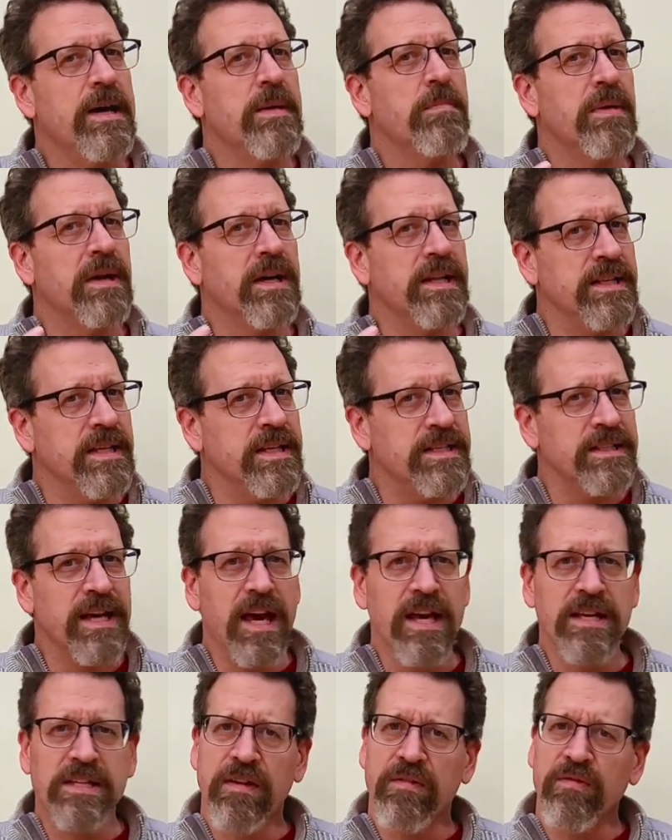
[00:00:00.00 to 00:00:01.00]
But in this
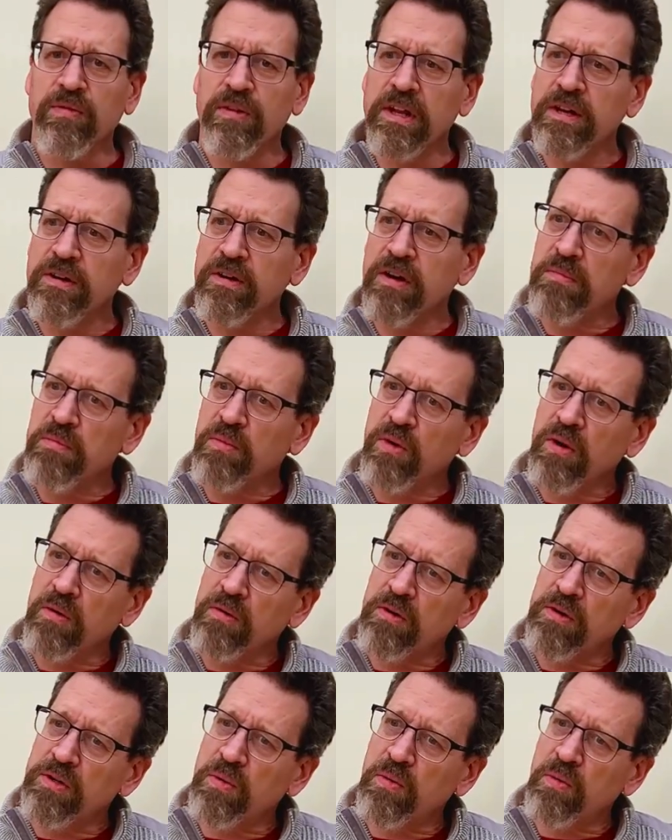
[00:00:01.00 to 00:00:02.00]
case, I've really gone
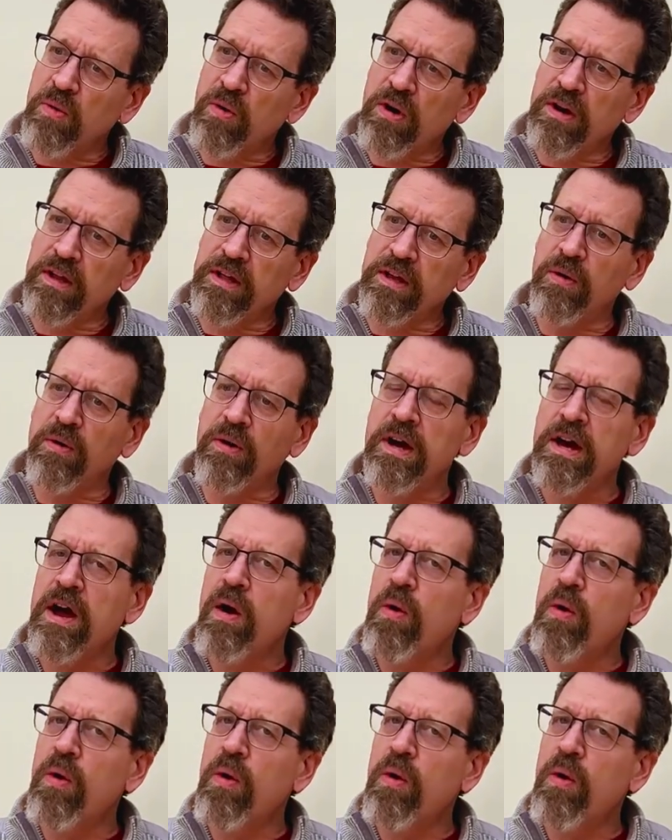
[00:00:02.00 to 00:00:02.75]
more toward, you know,